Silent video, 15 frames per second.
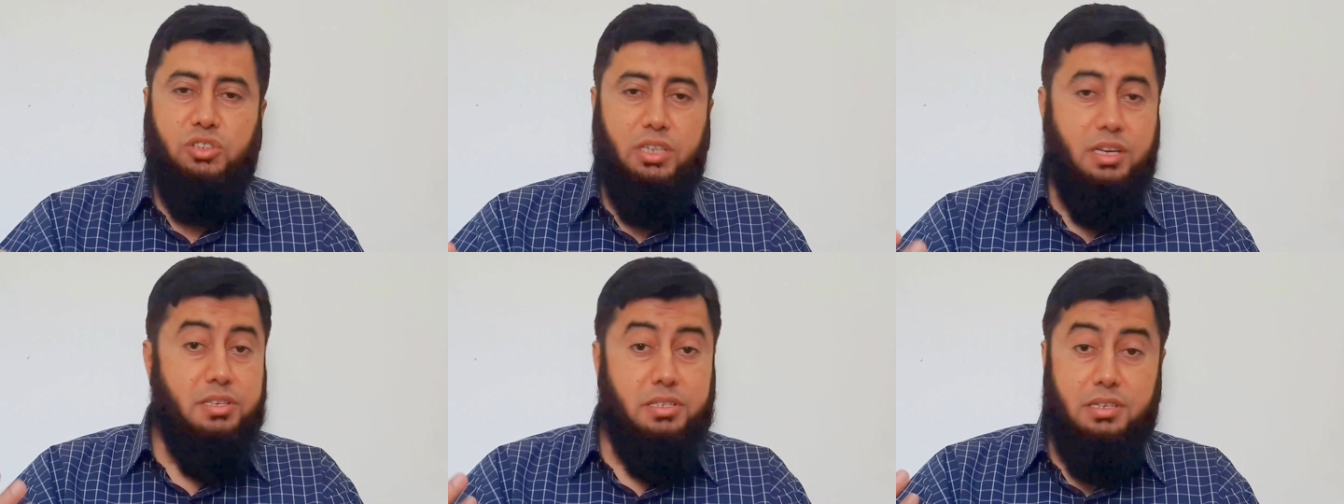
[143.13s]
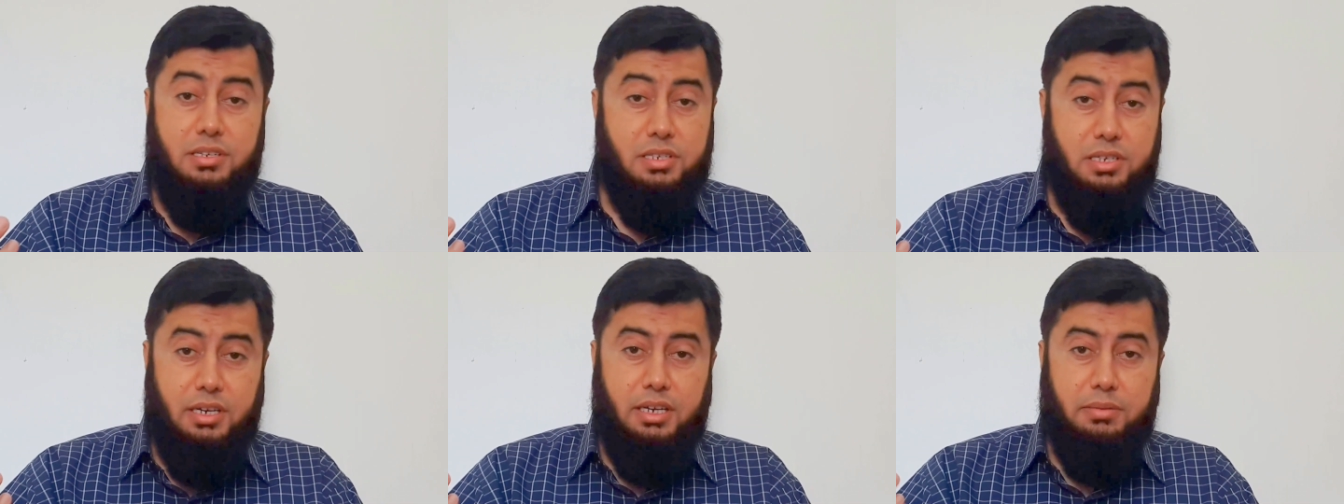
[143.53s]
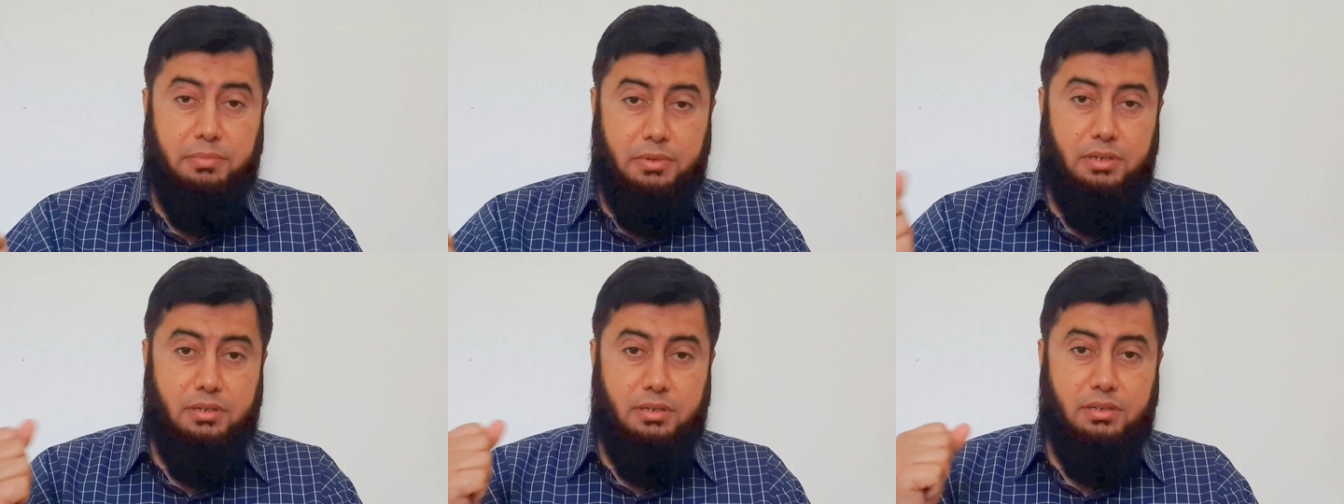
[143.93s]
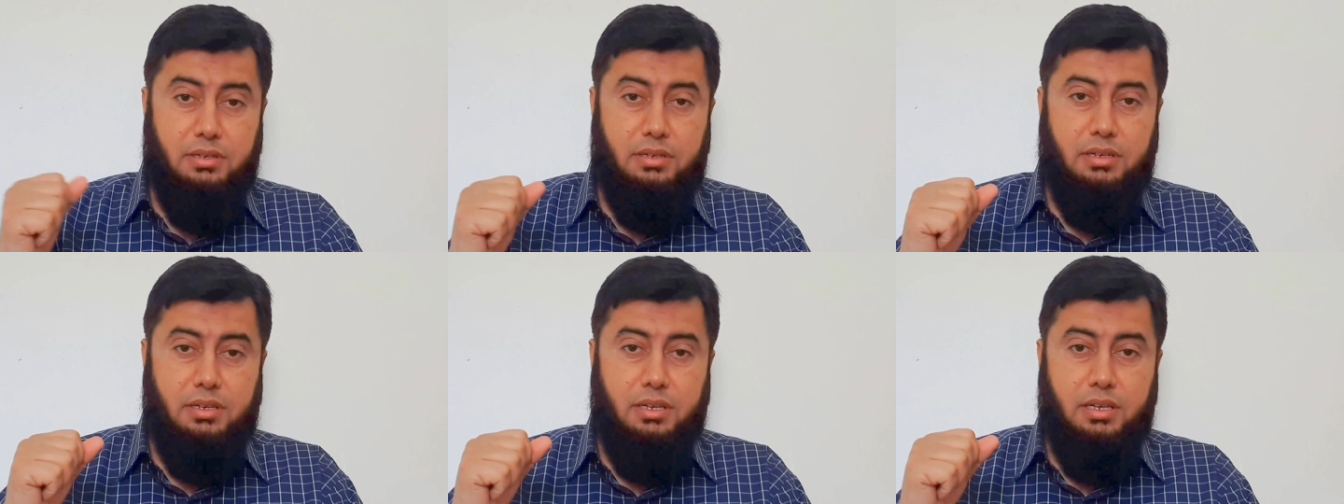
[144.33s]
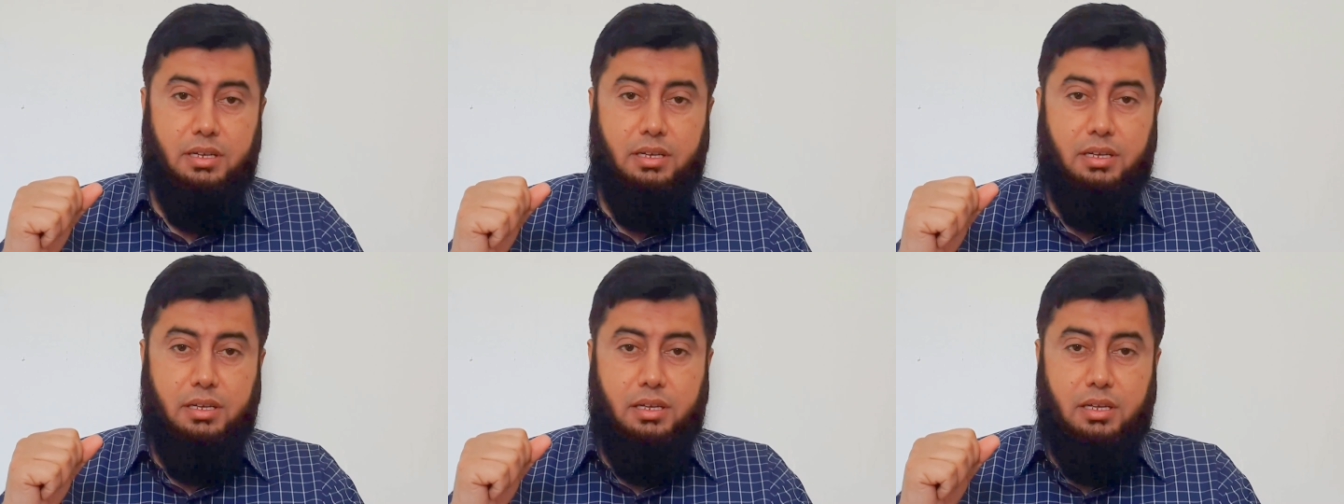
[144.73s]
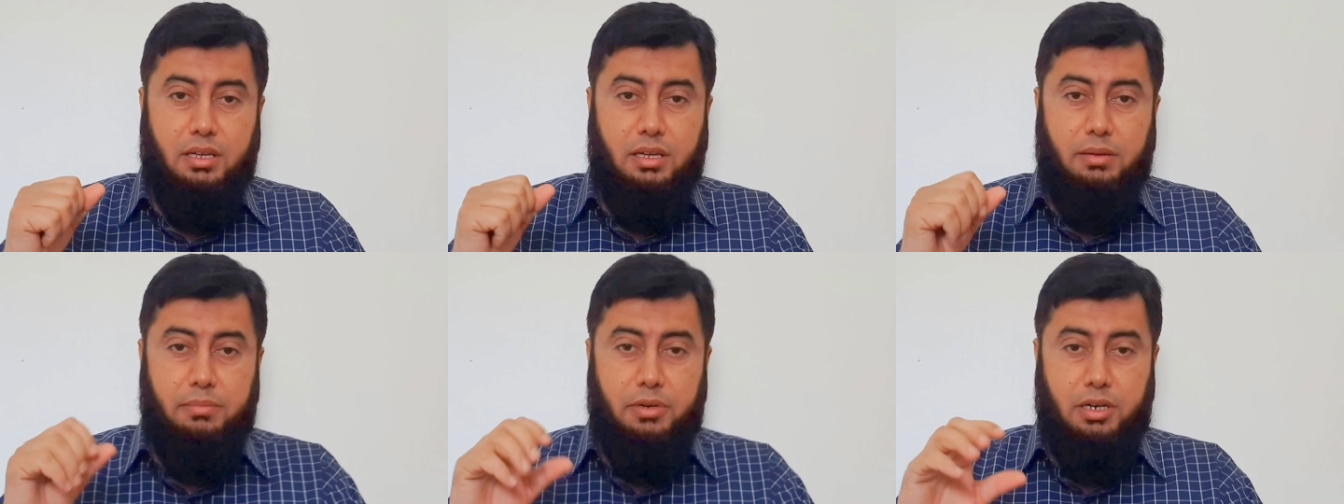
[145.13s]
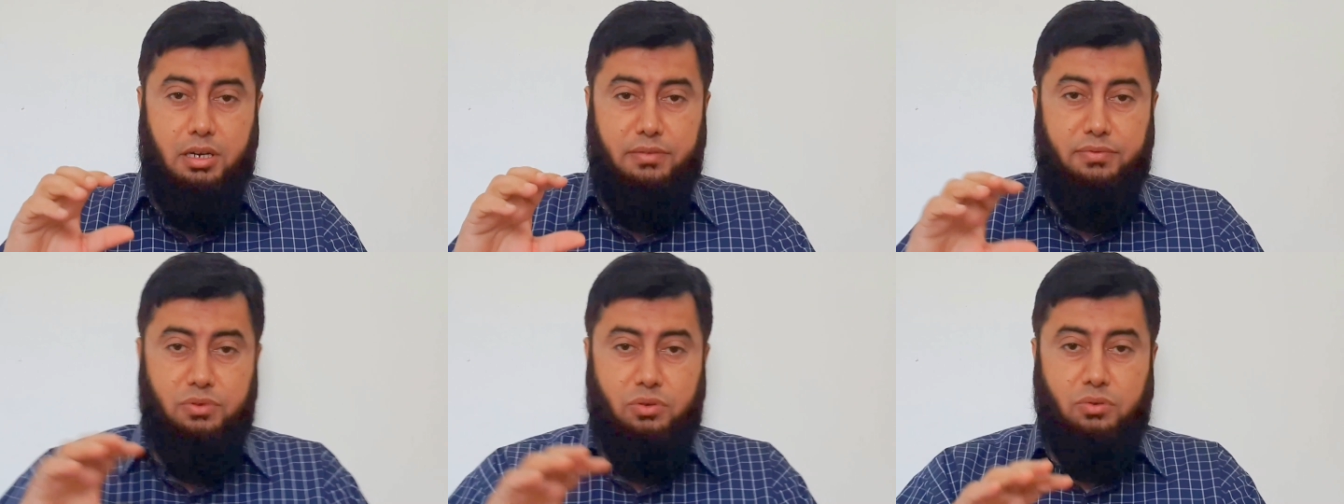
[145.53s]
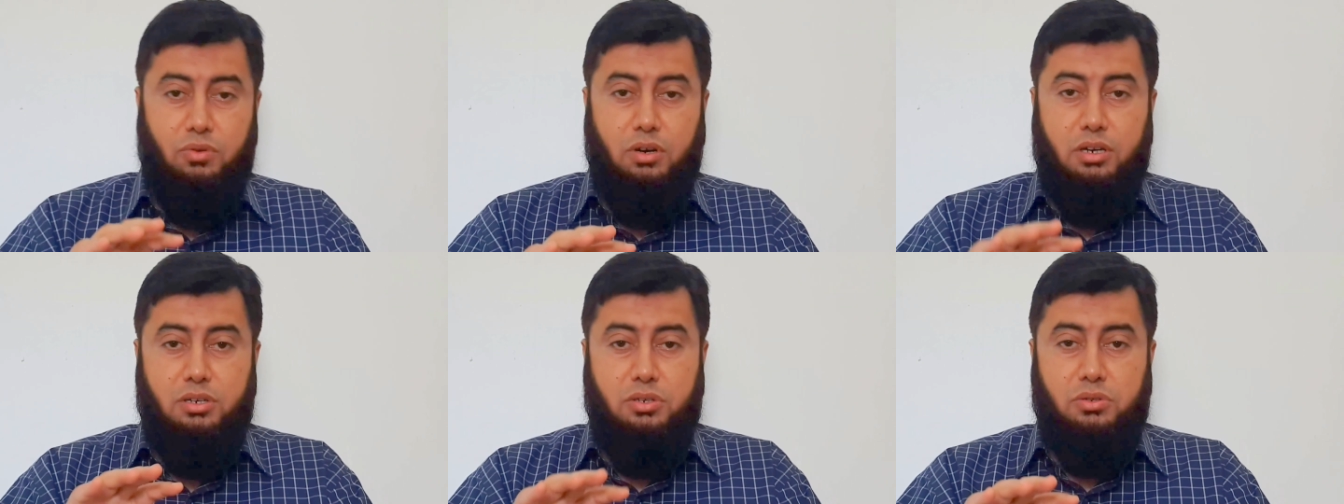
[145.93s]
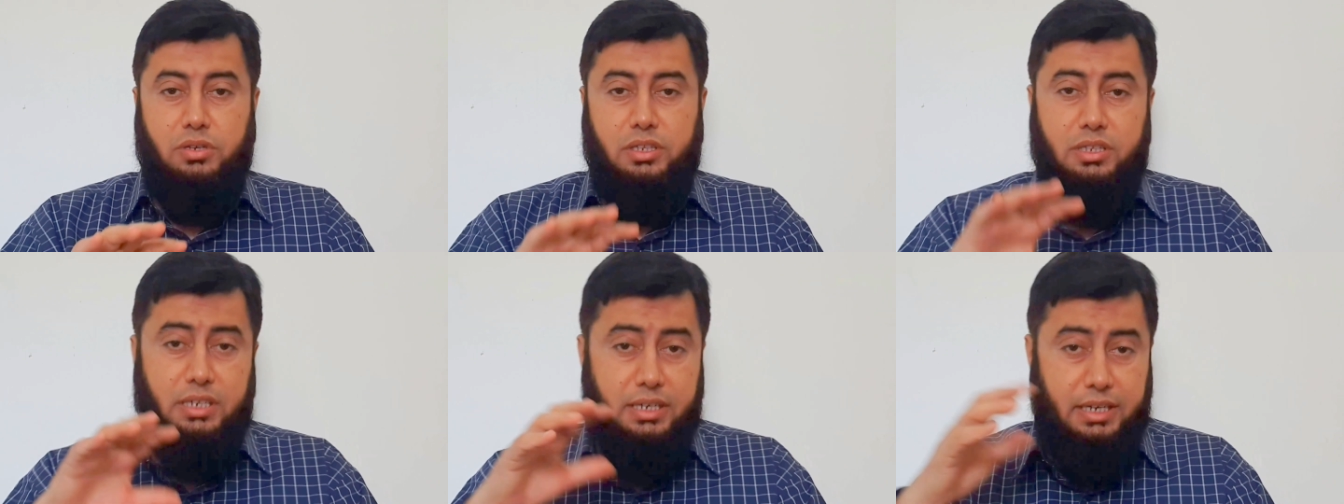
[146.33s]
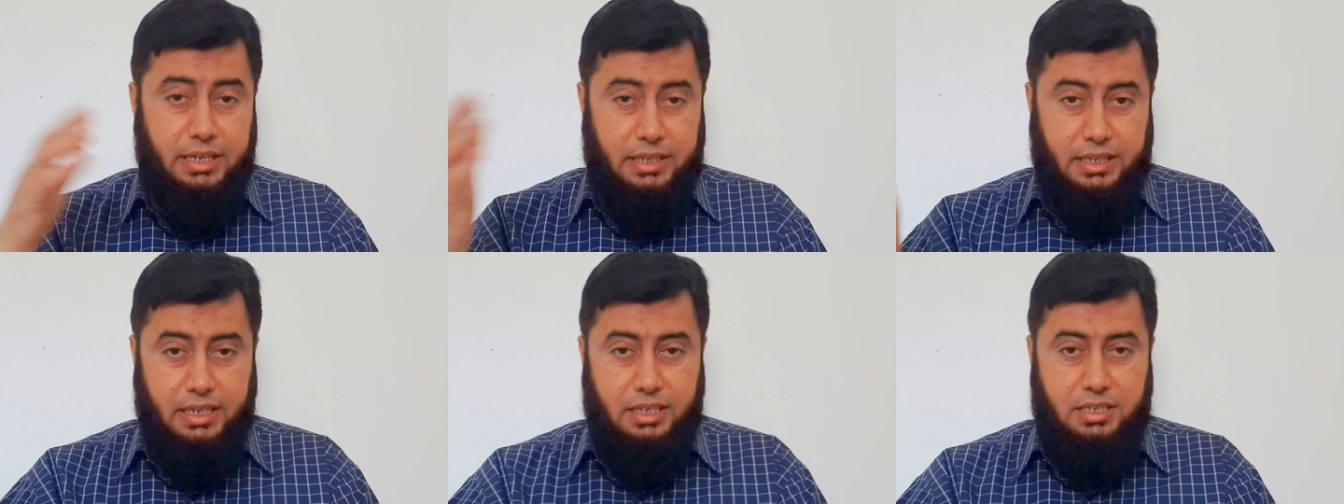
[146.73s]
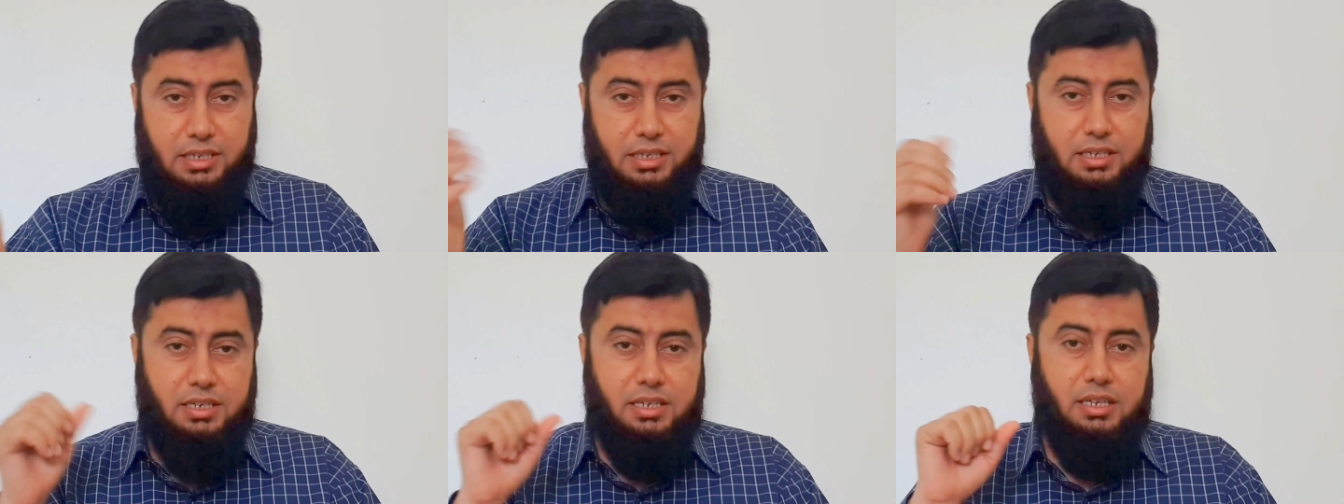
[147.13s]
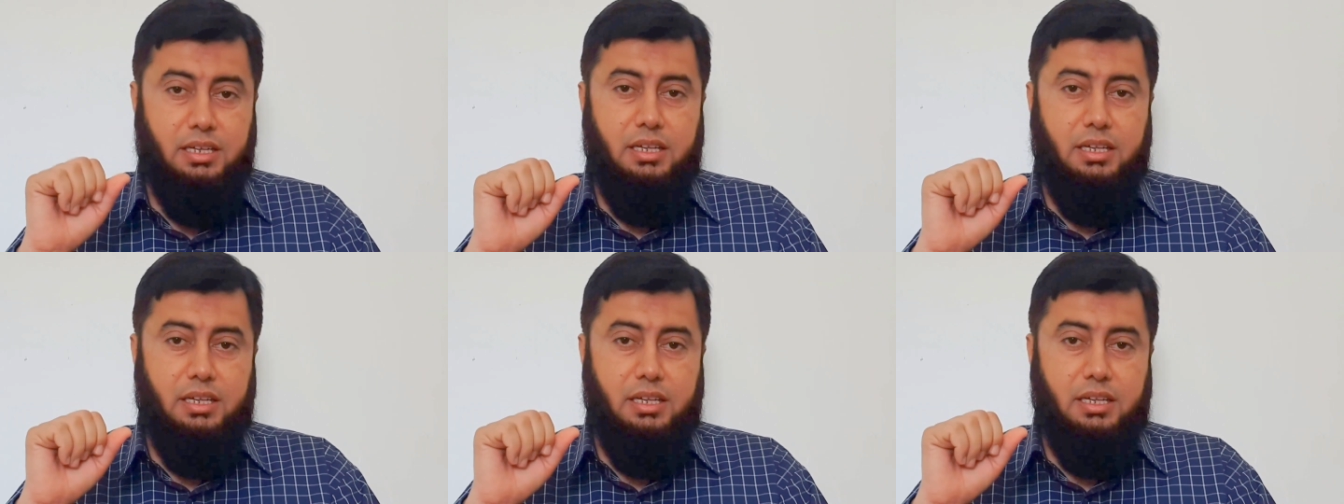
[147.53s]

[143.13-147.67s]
just a statement. But if you want to authenticate it,